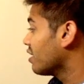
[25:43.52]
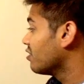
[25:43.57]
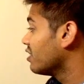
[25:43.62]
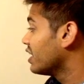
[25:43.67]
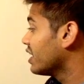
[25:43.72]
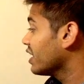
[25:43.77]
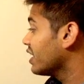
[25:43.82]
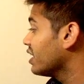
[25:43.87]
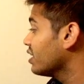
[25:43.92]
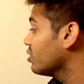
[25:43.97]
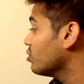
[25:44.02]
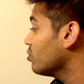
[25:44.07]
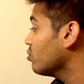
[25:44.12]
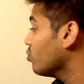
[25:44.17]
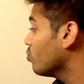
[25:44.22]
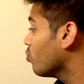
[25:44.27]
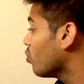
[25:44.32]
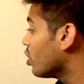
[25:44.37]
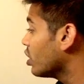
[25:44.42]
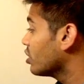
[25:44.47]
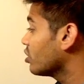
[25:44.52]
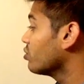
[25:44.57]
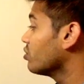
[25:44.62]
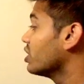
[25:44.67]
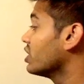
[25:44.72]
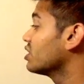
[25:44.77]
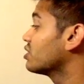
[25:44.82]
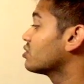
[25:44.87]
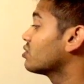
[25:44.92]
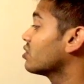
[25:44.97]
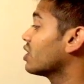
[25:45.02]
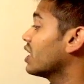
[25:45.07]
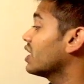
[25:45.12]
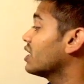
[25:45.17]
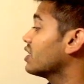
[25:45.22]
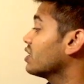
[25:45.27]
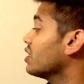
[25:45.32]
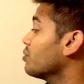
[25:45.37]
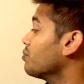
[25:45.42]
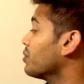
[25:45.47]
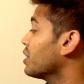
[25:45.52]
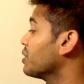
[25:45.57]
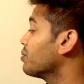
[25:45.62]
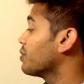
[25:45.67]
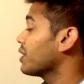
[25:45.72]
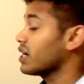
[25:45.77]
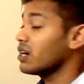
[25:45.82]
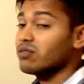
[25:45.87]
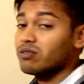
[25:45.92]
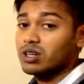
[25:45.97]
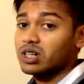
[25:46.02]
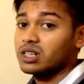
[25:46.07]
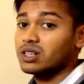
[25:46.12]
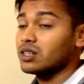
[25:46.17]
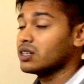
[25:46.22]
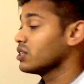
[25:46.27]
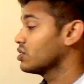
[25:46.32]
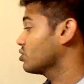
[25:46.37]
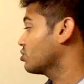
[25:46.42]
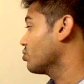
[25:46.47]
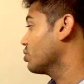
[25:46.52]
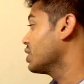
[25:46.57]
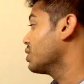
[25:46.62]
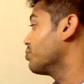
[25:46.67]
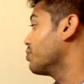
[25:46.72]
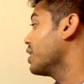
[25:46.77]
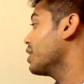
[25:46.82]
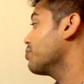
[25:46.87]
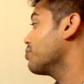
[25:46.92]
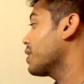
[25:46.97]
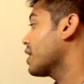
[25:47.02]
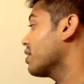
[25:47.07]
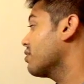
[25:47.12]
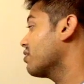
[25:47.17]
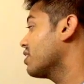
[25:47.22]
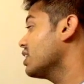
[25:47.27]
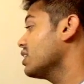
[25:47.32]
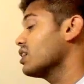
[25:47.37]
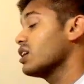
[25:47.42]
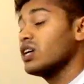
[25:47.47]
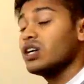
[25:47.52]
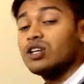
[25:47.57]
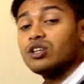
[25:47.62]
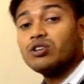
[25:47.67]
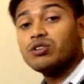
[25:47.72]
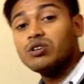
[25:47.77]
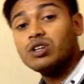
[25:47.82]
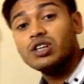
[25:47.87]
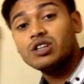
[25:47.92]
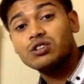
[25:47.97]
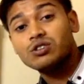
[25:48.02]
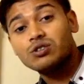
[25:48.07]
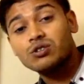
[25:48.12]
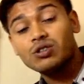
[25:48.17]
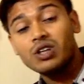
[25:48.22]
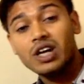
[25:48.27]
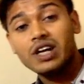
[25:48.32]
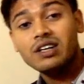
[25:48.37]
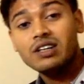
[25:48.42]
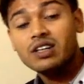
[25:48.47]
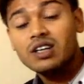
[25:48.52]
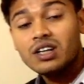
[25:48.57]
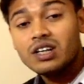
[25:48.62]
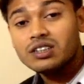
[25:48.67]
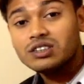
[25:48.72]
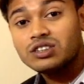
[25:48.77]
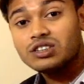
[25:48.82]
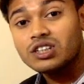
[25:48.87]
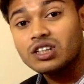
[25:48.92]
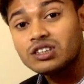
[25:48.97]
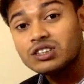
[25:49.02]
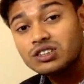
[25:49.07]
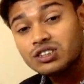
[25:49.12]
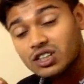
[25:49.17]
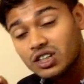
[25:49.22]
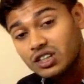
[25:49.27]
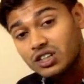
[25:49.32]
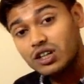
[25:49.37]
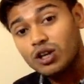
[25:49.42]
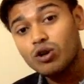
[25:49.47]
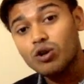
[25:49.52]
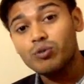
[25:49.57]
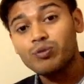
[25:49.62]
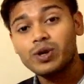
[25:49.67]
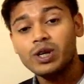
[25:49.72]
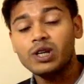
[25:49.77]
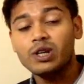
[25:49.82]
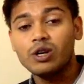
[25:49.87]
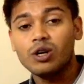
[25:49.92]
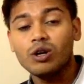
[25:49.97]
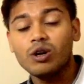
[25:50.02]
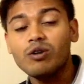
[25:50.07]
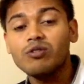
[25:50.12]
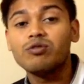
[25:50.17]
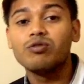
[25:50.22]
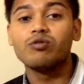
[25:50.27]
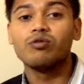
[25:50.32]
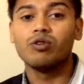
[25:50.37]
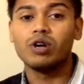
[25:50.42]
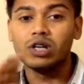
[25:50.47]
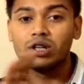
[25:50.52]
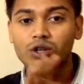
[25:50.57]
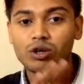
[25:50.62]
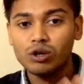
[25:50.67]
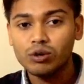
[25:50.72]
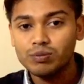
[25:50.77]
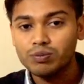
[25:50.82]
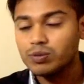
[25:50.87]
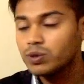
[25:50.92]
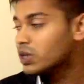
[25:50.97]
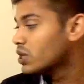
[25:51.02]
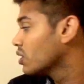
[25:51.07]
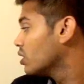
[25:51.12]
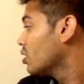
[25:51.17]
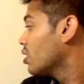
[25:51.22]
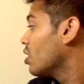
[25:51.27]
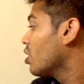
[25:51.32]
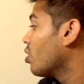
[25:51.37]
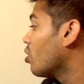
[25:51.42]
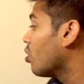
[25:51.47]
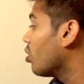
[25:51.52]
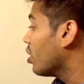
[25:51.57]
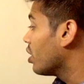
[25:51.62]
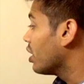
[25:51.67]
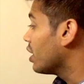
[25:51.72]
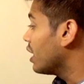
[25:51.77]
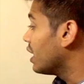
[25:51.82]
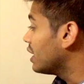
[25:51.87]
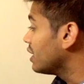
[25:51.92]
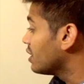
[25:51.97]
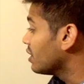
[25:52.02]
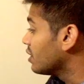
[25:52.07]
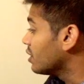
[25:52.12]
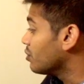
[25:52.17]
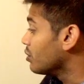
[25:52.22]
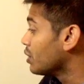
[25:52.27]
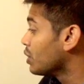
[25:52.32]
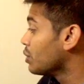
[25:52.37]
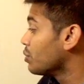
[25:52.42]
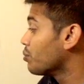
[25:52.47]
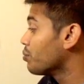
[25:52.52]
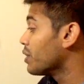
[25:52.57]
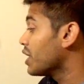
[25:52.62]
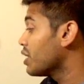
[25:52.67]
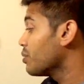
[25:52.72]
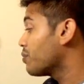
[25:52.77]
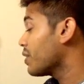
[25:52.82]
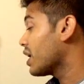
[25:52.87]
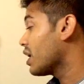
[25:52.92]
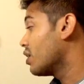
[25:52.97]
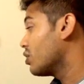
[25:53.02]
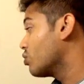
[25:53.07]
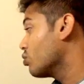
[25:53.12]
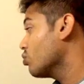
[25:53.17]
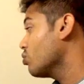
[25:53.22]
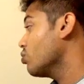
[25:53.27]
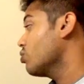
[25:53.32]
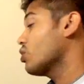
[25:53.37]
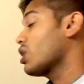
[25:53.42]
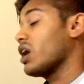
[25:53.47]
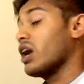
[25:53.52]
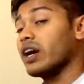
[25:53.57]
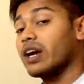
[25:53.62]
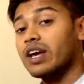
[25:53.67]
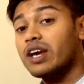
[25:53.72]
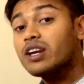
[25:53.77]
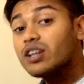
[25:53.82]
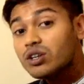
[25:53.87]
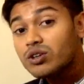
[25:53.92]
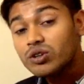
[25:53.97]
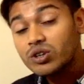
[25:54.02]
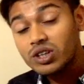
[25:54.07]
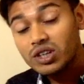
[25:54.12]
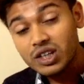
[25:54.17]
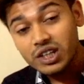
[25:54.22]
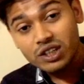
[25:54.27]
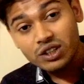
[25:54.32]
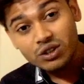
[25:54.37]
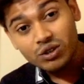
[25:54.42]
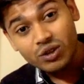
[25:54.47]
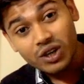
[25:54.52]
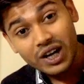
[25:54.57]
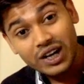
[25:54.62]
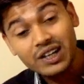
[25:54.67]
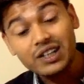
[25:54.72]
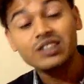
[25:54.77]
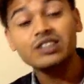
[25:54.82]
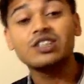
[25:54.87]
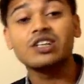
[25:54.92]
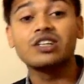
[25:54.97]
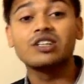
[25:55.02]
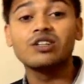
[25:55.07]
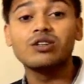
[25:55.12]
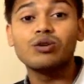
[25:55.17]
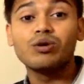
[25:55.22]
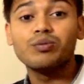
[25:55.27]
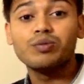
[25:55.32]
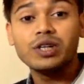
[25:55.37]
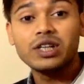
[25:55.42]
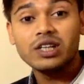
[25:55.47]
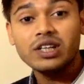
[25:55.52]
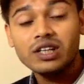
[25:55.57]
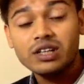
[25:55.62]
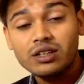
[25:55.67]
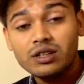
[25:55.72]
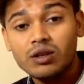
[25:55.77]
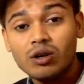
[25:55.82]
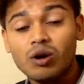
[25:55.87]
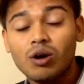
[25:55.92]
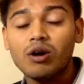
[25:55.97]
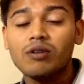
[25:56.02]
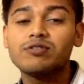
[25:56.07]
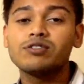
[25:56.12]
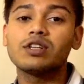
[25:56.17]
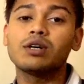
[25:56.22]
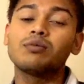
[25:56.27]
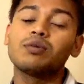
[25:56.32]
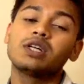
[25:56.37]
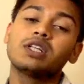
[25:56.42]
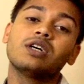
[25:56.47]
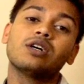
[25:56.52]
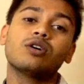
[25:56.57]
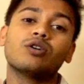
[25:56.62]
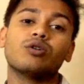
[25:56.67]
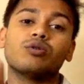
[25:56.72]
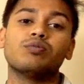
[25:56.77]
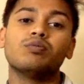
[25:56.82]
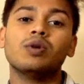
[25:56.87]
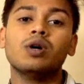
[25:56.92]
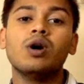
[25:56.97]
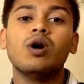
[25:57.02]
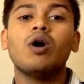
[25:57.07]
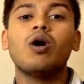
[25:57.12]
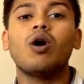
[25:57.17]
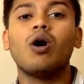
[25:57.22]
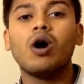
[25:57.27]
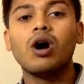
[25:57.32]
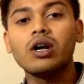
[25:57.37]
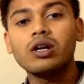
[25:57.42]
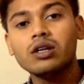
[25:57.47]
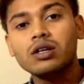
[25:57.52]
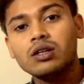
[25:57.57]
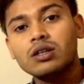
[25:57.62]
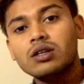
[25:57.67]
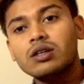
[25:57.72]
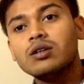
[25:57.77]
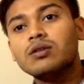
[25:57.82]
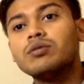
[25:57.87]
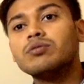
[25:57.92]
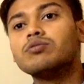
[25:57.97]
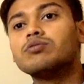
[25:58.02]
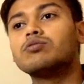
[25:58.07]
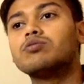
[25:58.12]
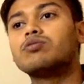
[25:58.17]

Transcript: but I will tell you what you needs to write in the main para 1. So in main para 1 you needs to write just general opinion of one group, and in the main para 2 again you need to write general opinion of some other group, or